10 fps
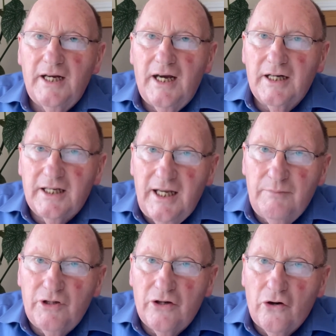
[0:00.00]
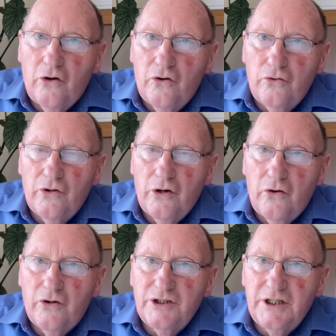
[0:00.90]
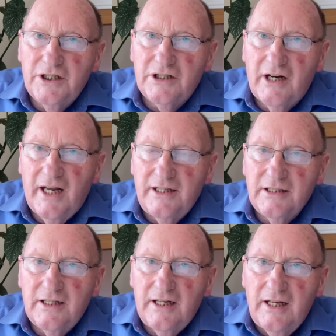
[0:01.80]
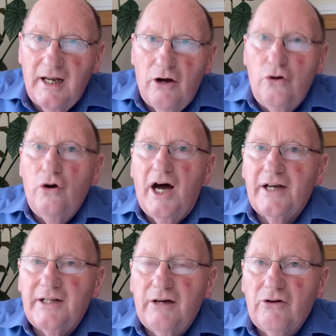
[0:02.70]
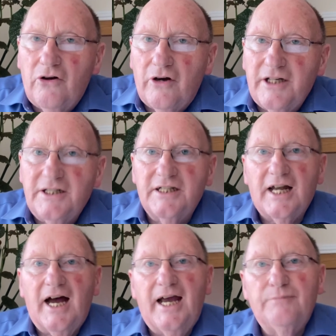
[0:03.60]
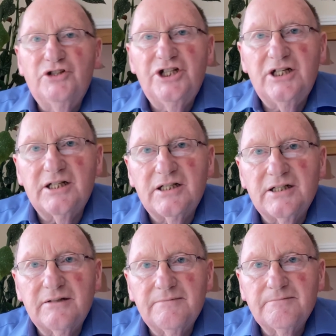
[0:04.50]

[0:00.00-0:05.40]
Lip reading: and came to know the Lord Jesus Christ. Who art thou, Lord? He says, I am Jesus.